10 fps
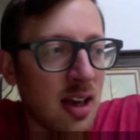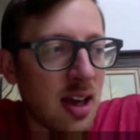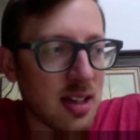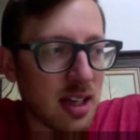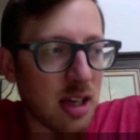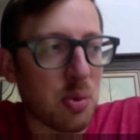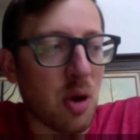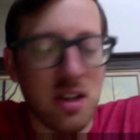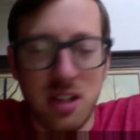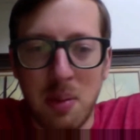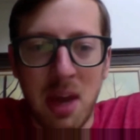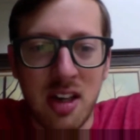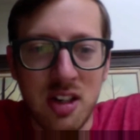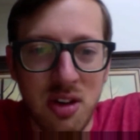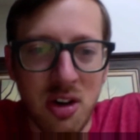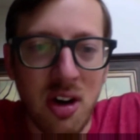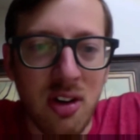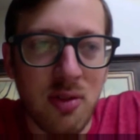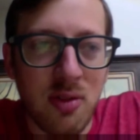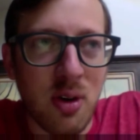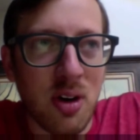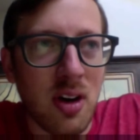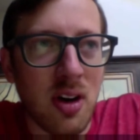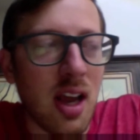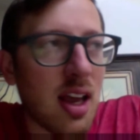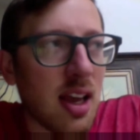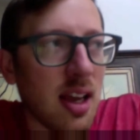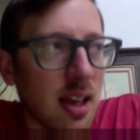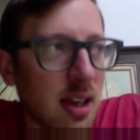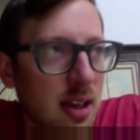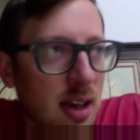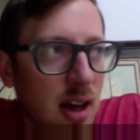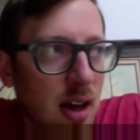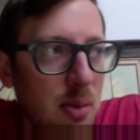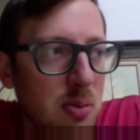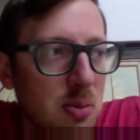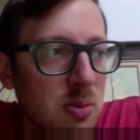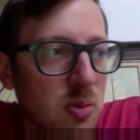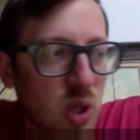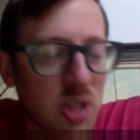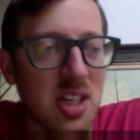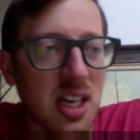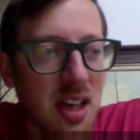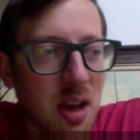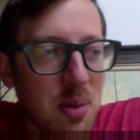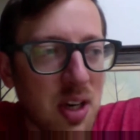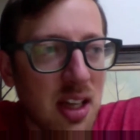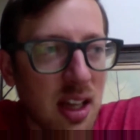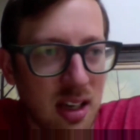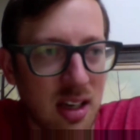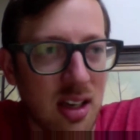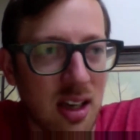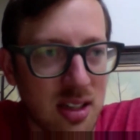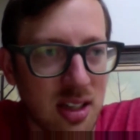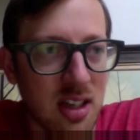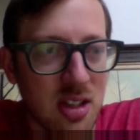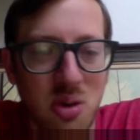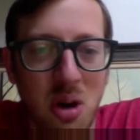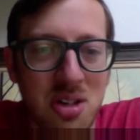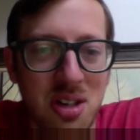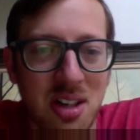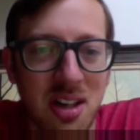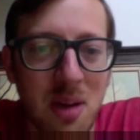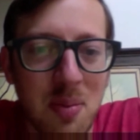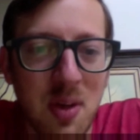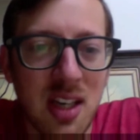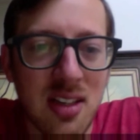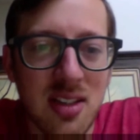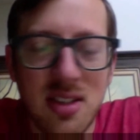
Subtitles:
as like a project manager for a real estate company, like actually construction company